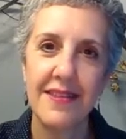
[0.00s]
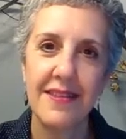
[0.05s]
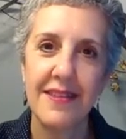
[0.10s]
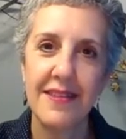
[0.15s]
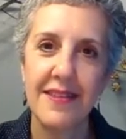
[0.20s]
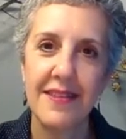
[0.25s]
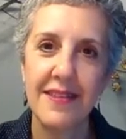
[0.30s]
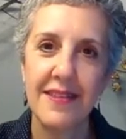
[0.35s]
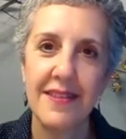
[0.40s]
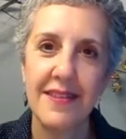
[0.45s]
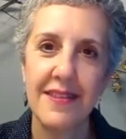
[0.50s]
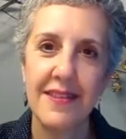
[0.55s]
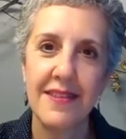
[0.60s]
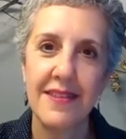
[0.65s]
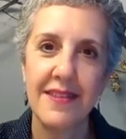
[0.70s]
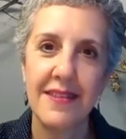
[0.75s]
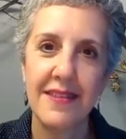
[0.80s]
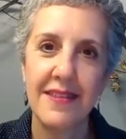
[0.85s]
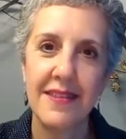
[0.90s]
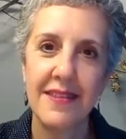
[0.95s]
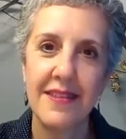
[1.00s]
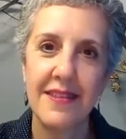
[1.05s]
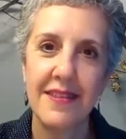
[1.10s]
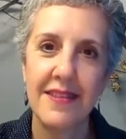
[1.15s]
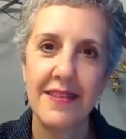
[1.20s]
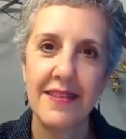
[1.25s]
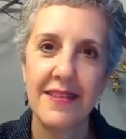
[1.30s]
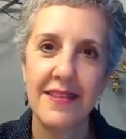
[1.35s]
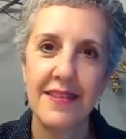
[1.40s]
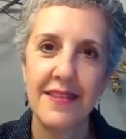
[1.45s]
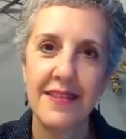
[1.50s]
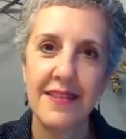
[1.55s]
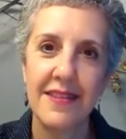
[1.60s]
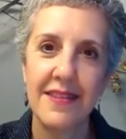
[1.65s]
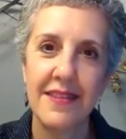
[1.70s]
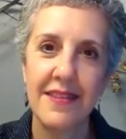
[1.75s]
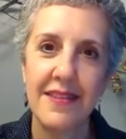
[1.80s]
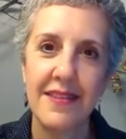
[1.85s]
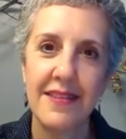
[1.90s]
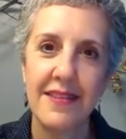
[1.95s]

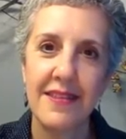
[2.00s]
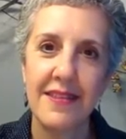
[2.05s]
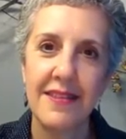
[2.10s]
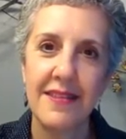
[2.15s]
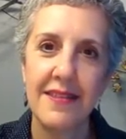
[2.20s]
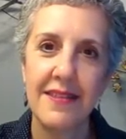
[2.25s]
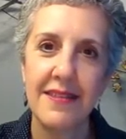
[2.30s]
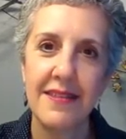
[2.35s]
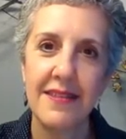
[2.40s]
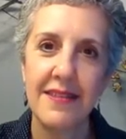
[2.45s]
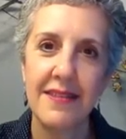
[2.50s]
The person shown says nothing.